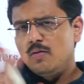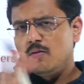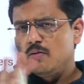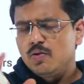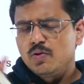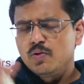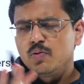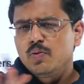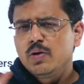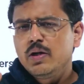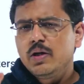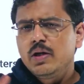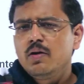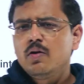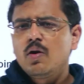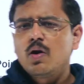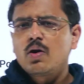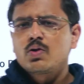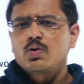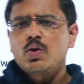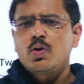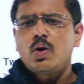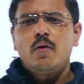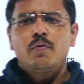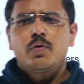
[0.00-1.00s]
you need not
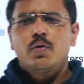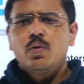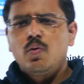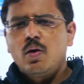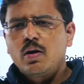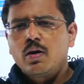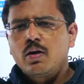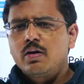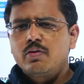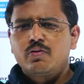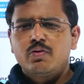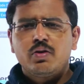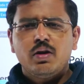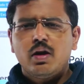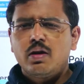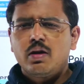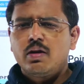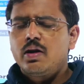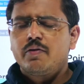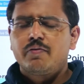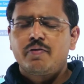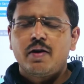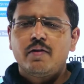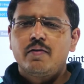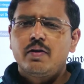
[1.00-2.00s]
solve 200,
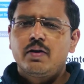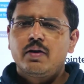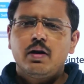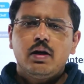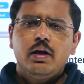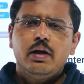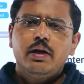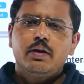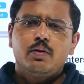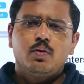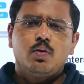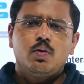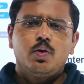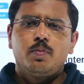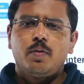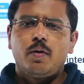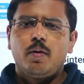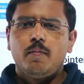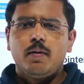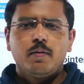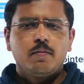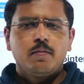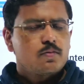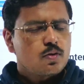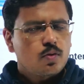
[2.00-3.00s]
300, 500 lead code
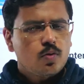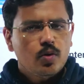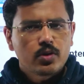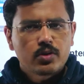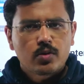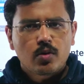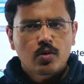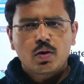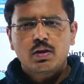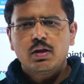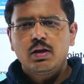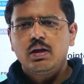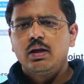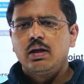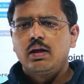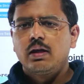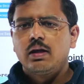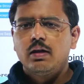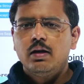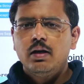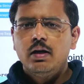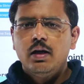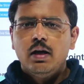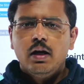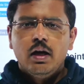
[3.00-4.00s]
problems. Koi zarurat hi nahi.
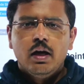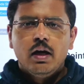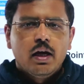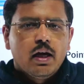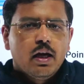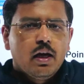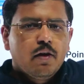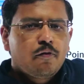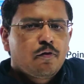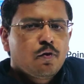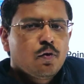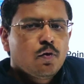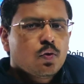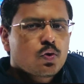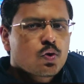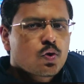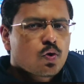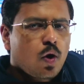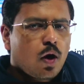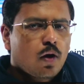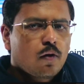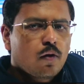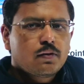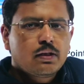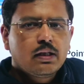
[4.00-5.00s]
If you
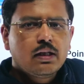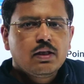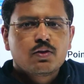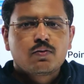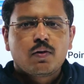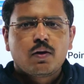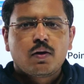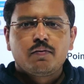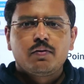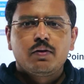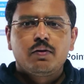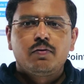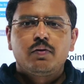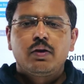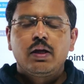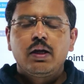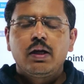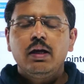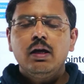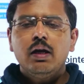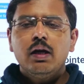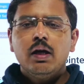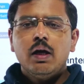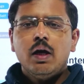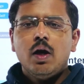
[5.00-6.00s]
solve these
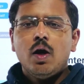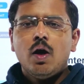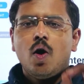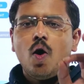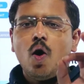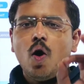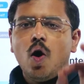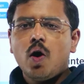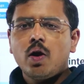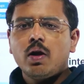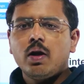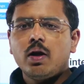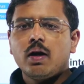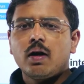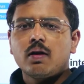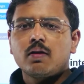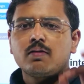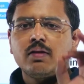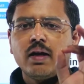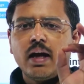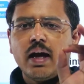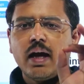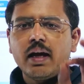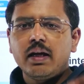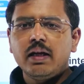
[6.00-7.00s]
150 on earth,
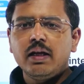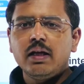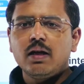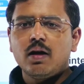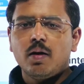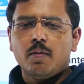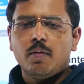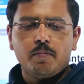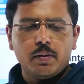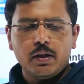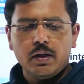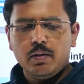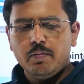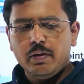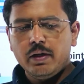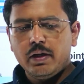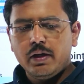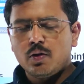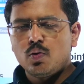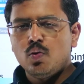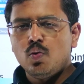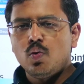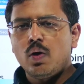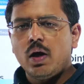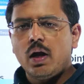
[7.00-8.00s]
any company, be it
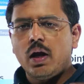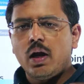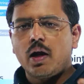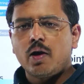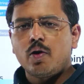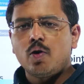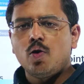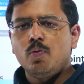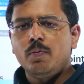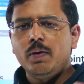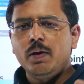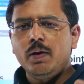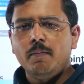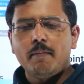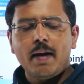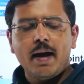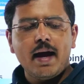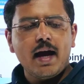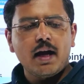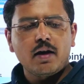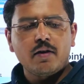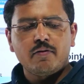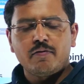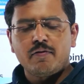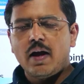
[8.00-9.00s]
Google, Adobe,
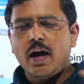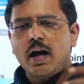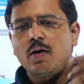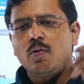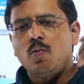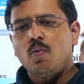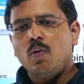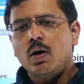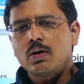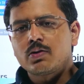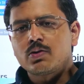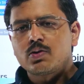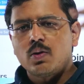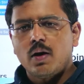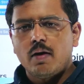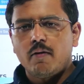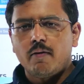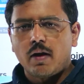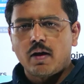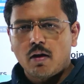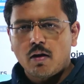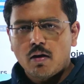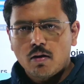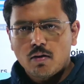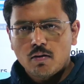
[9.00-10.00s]
Mang, Fang, whatsoever,
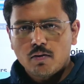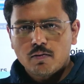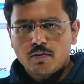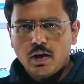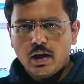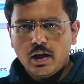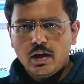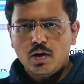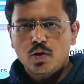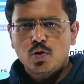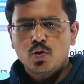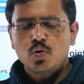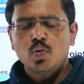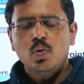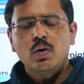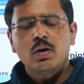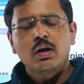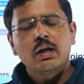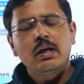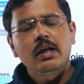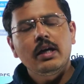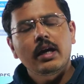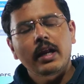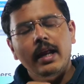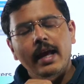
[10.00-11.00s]
fine, you'll
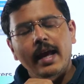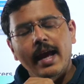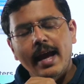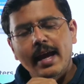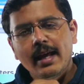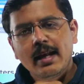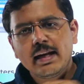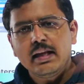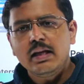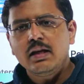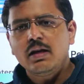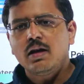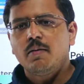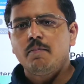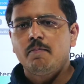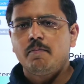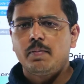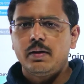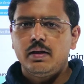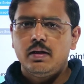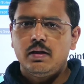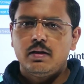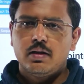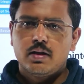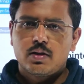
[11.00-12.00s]
clear any
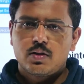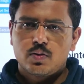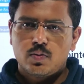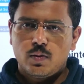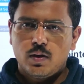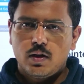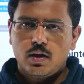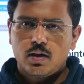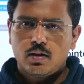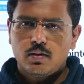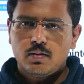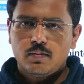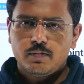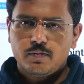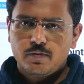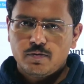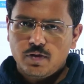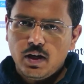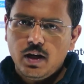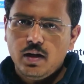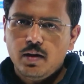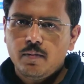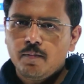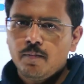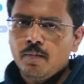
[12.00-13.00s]
company in this world.
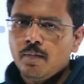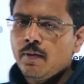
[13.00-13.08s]
Fine.